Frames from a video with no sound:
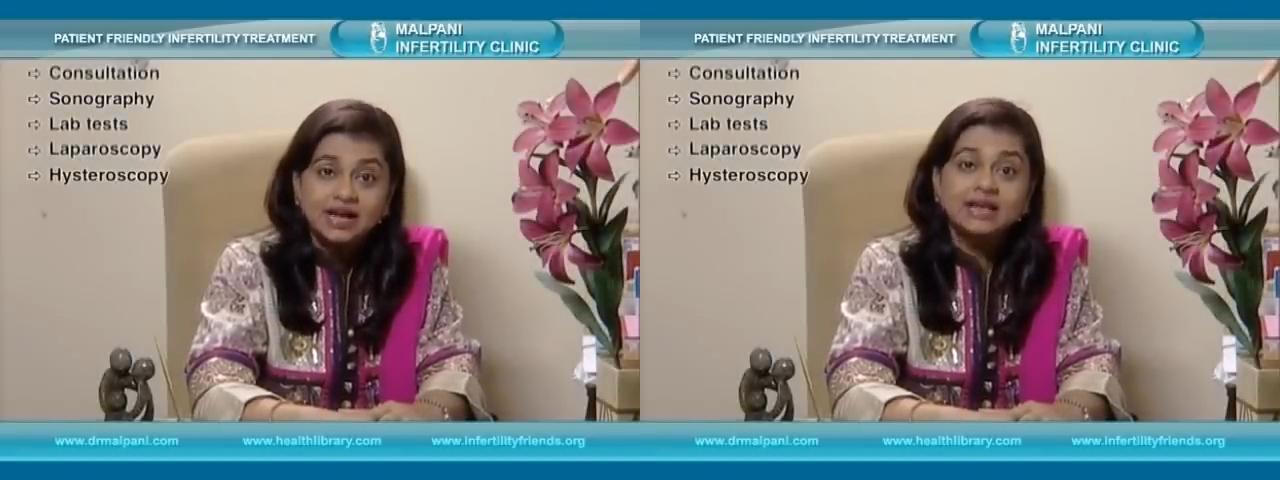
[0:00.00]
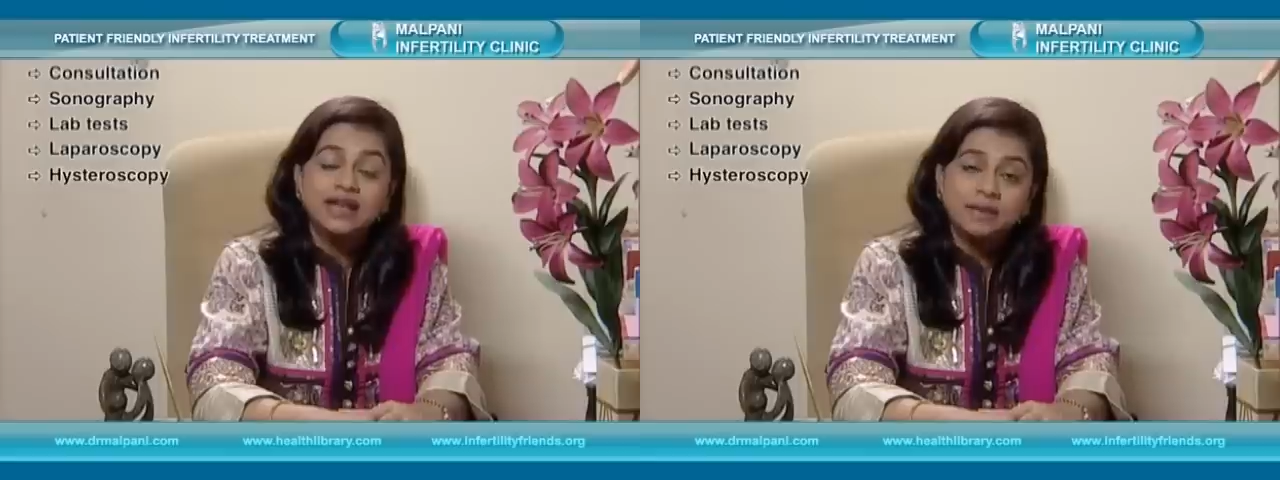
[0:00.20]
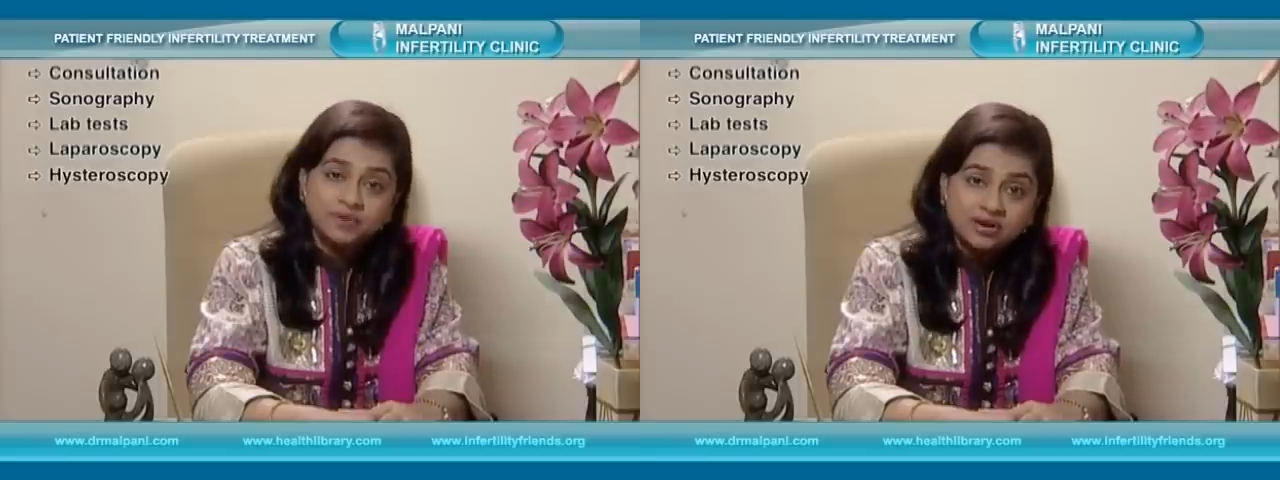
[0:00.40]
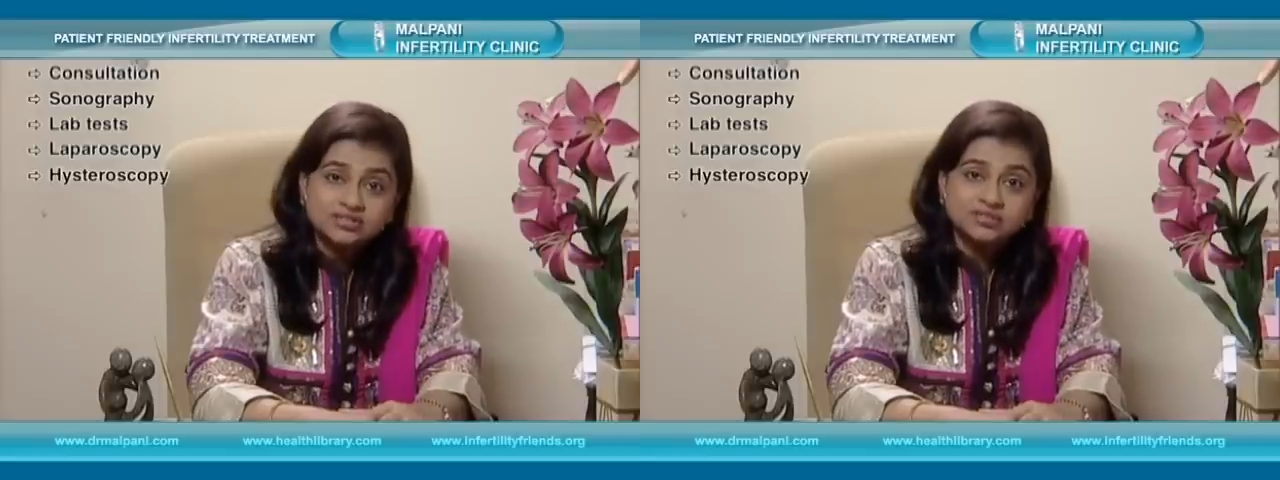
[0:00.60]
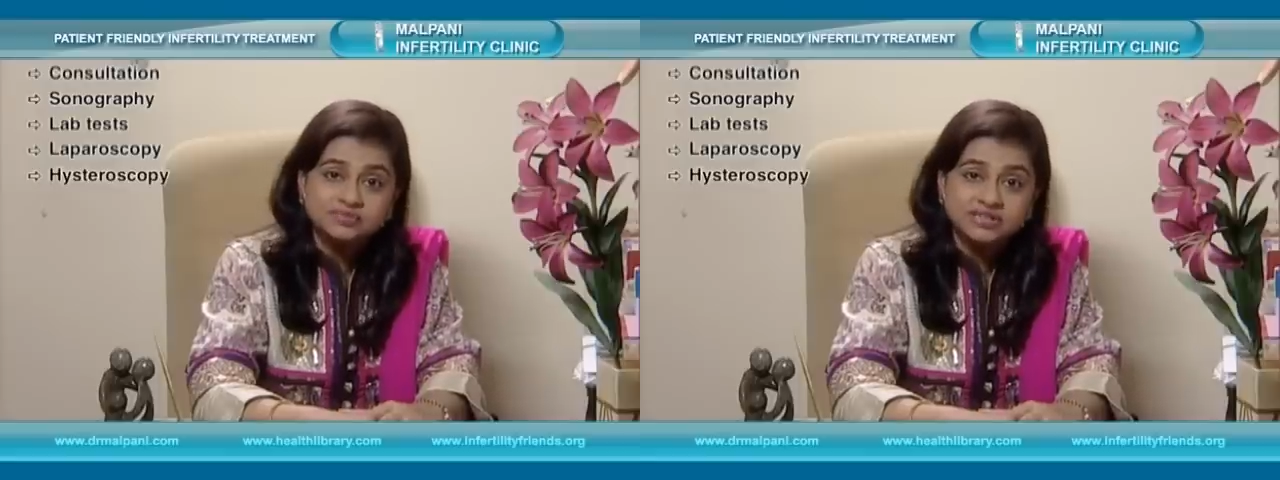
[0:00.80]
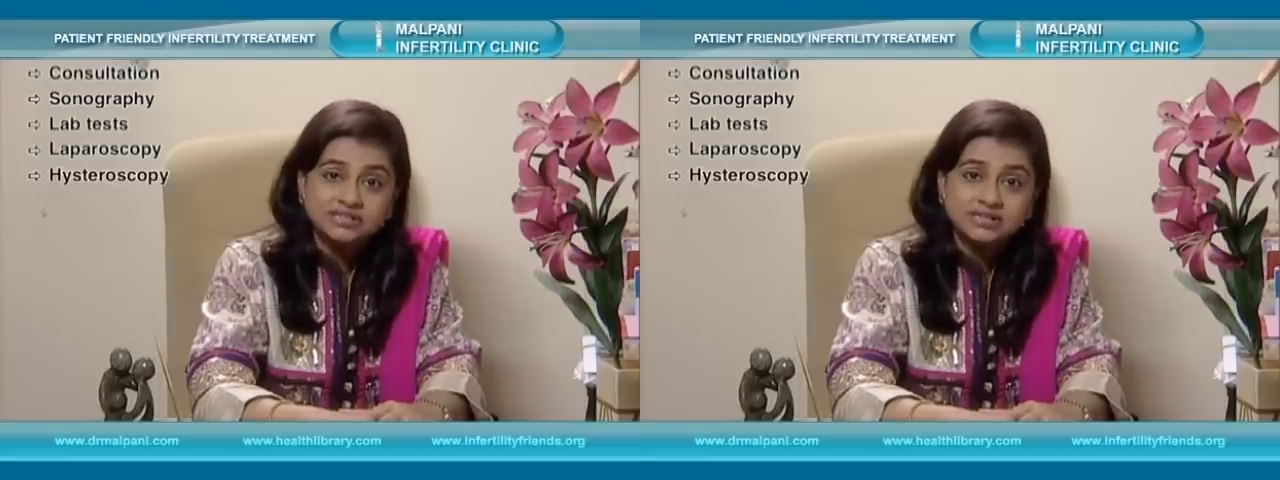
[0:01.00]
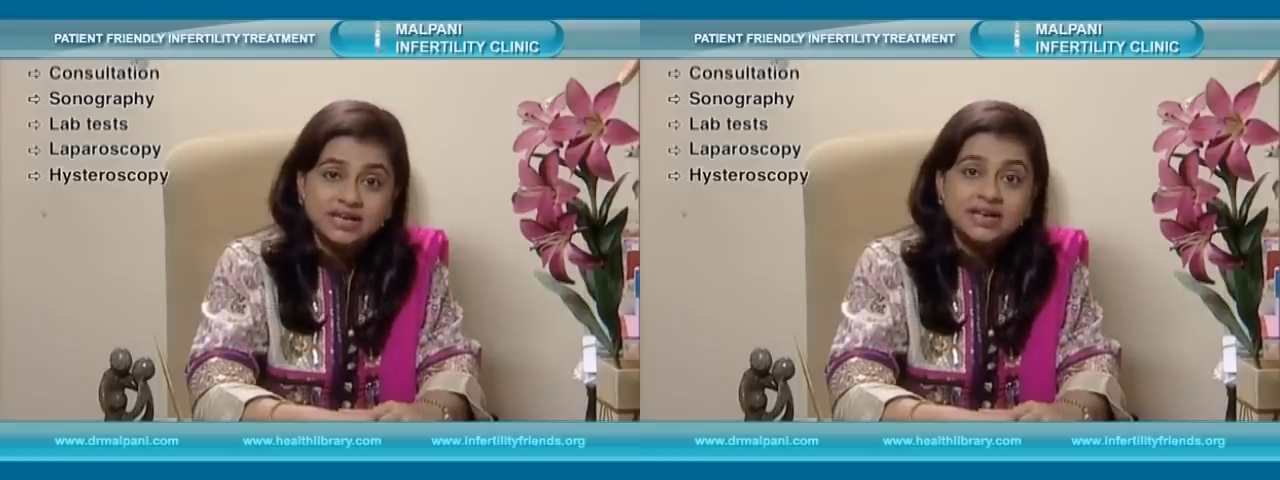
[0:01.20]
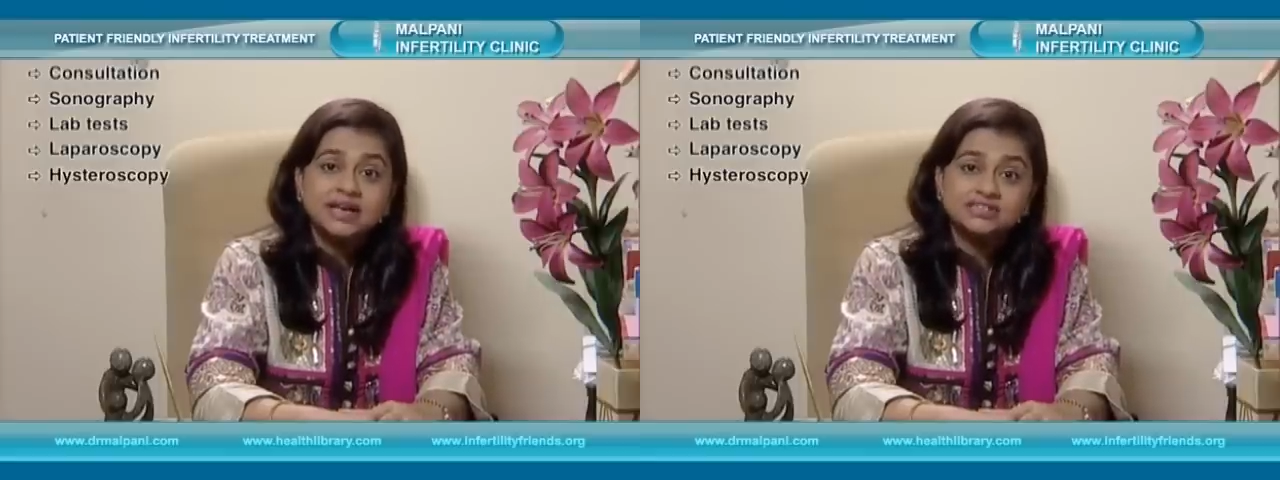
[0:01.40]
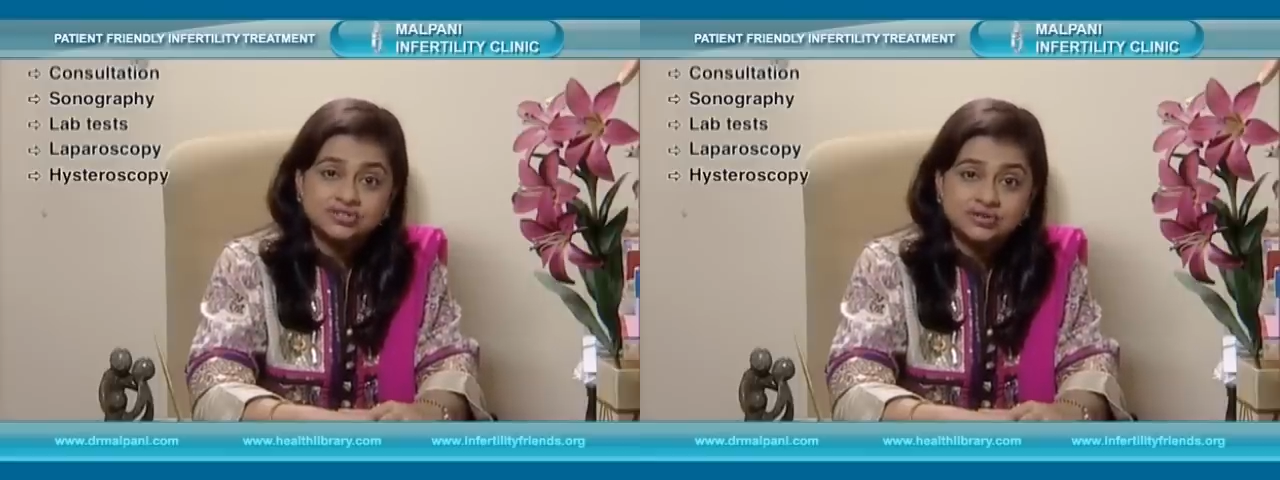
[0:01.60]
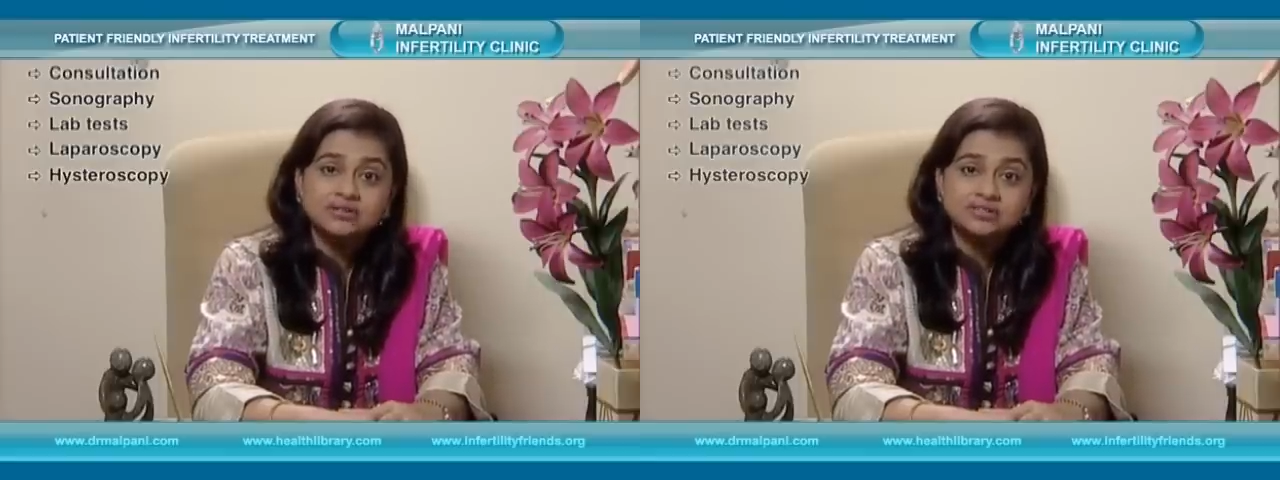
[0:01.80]
laparoscopies,
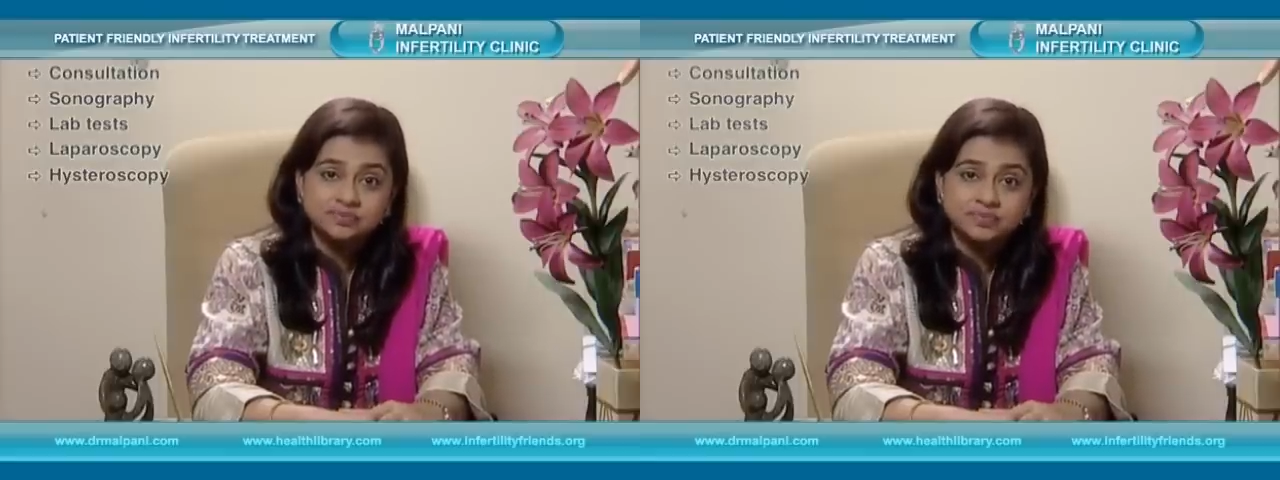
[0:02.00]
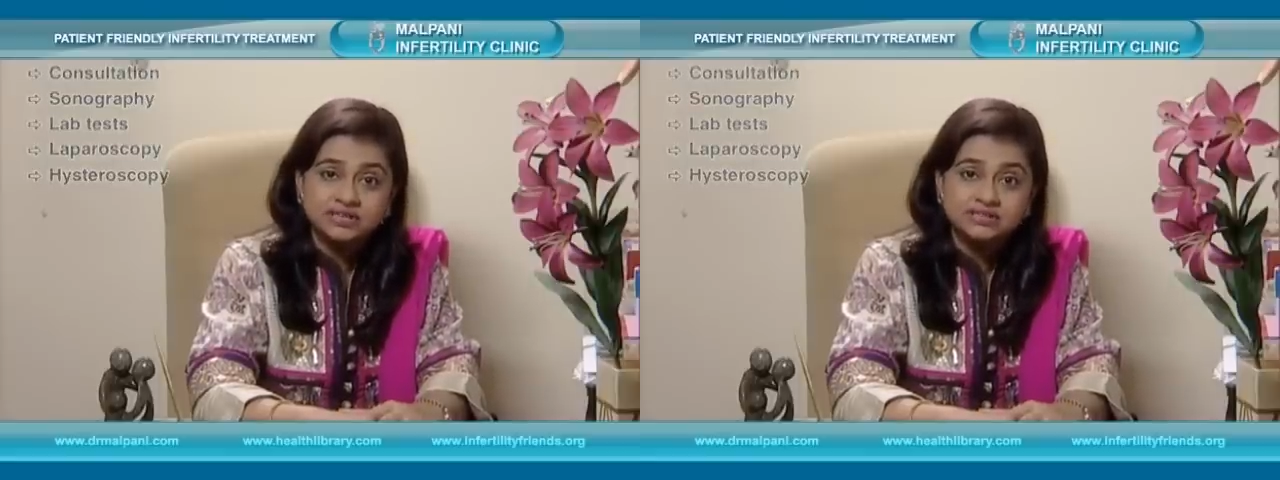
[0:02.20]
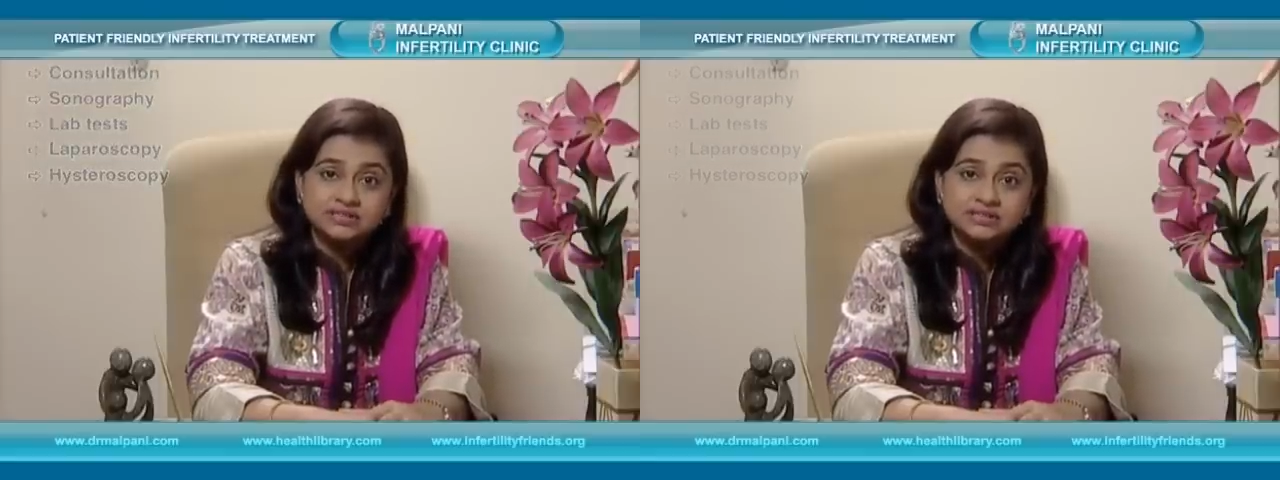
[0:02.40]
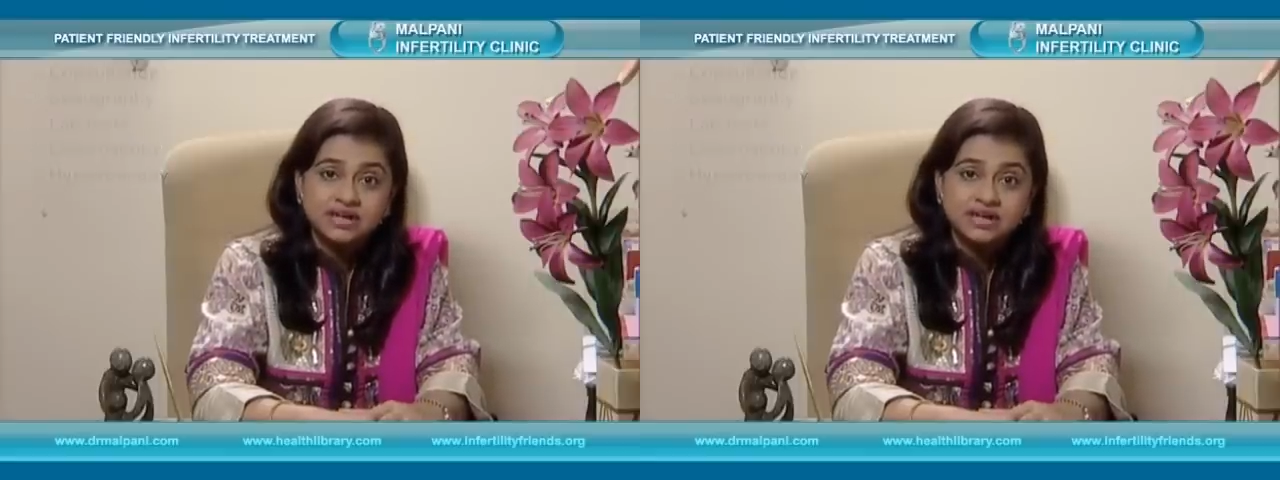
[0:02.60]
hysteroscopies.